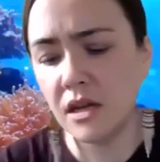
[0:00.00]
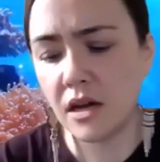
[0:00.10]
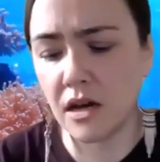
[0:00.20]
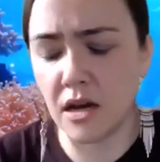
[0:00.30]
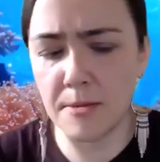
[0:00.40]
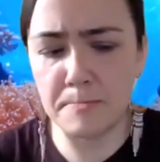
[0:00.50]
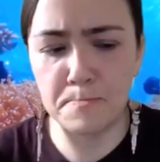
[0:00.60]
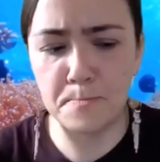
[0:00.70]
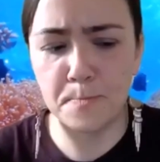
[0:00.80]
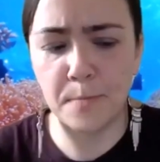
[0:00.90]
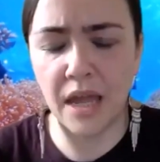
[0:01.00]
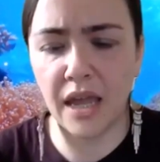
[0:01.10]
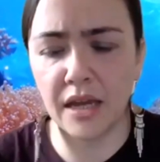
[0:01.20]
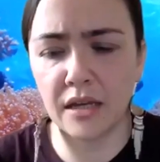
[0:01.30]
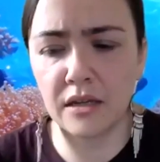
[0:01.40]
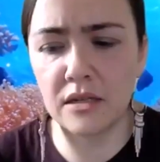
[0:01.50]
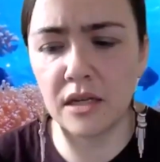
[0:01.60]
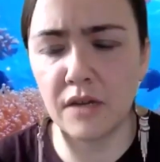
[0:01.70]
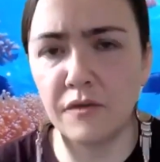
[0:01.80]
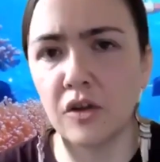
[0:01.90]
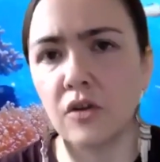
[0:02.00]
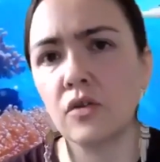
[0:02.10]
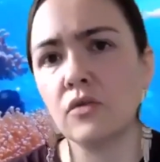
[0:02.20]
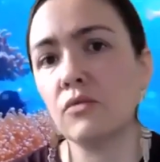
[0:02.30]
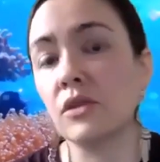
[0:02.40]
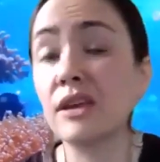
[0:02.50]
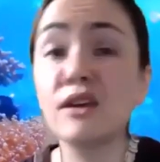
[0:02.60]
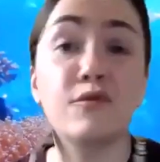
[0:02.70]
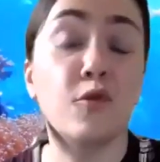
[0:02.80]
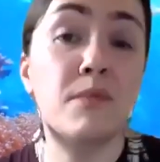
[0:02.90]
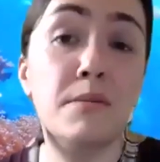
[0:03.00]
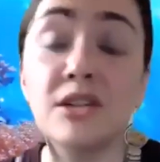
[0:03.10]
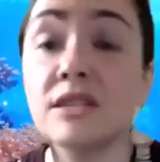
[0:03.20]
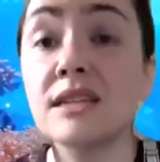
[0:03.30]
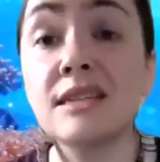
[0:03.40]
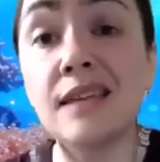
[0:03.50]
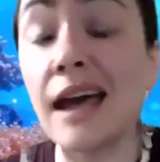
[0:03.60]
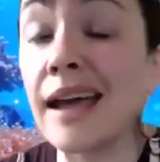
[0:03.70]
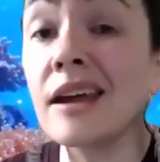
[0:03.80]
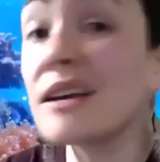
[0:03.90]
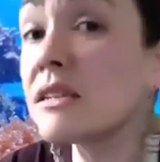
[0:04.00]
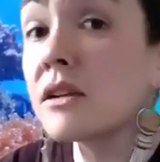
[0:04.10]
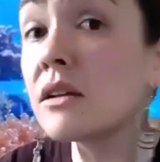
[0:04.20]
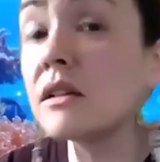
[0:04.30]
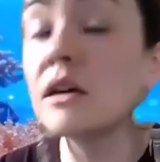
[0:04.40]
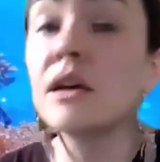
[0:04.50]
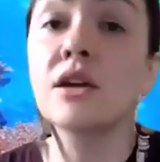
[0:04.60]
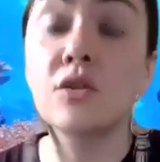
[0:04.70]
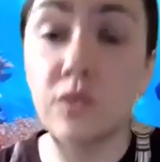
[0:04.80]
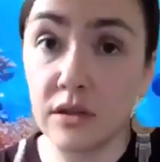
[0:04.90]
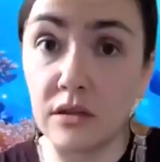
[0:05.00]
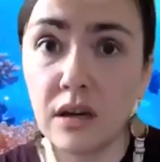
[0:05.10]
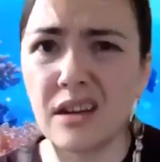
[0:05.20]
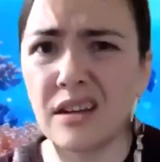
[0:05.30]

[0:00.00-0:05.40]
Um, and if you're looking for maybe just a side hustle, you can uh,